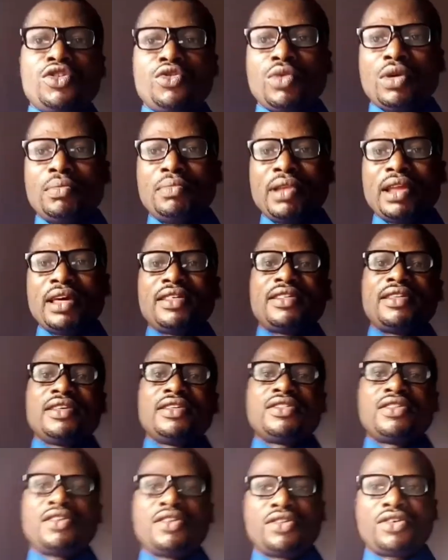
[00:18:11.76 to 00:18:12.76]
You are blessed
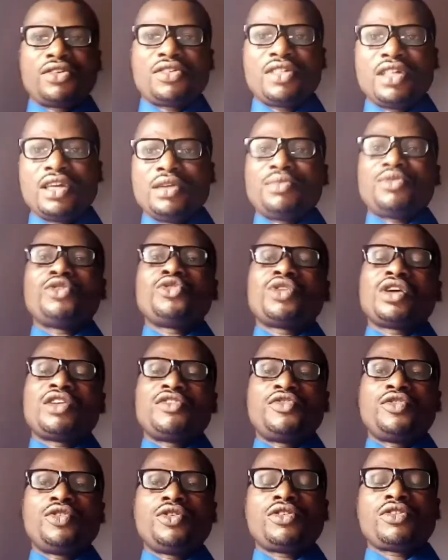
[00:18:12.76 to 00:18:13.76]
in Jesus' name. So you can
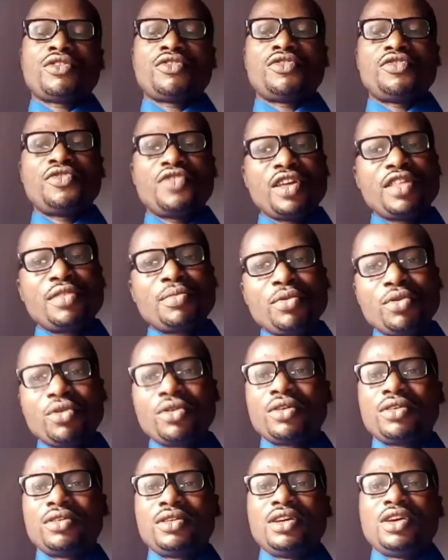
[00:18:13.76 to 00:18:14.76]
follow us on Facebook,
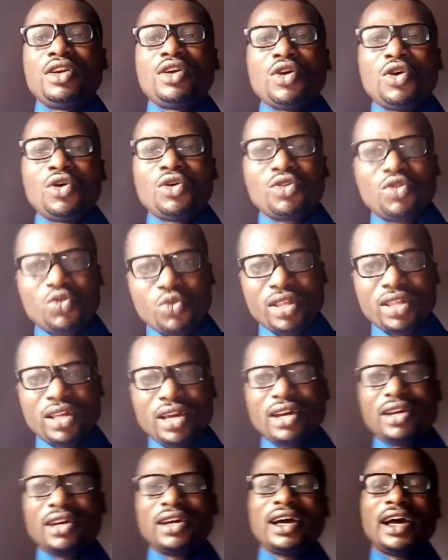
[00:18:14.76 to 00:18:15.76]
on
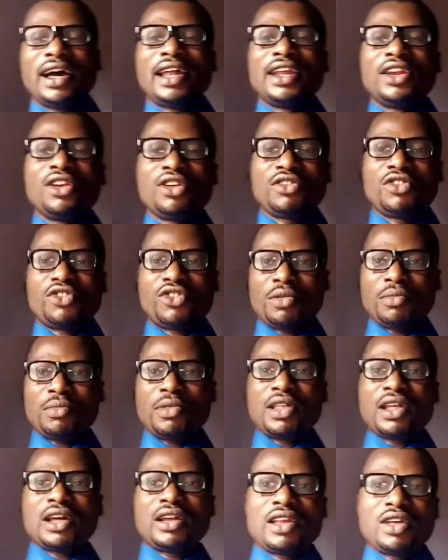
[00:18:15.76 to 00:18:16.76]
Twitter, and any other social
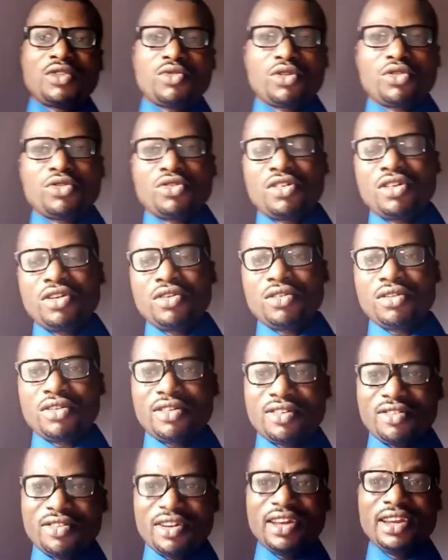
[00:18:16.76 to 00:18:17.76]
media network you see on the
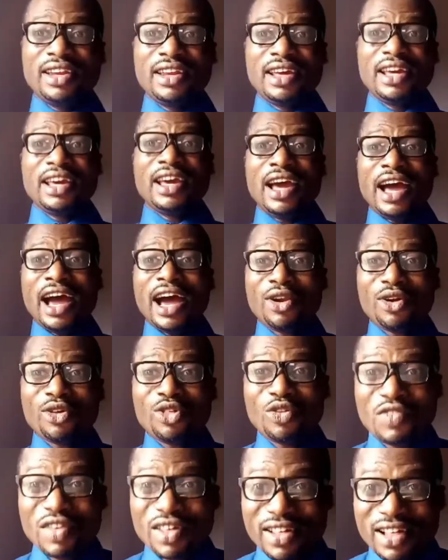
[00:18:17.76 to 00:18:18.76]
screen. And
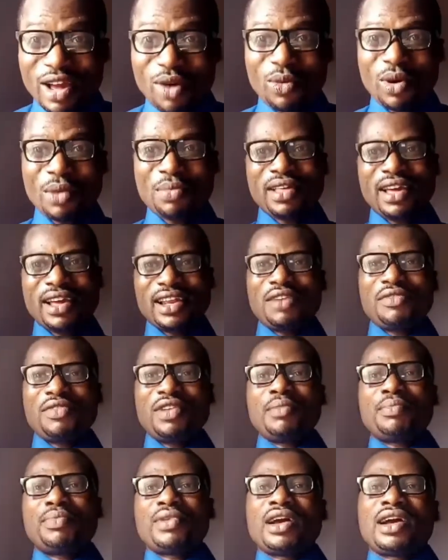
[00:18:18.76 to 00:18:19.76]
also visit our website,
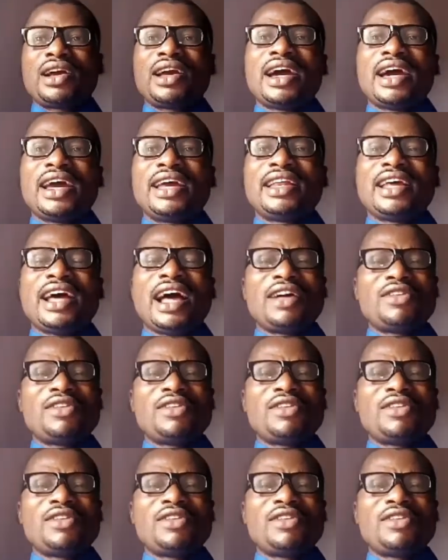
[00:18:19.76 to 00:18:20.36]
Everyday Prayer Guide,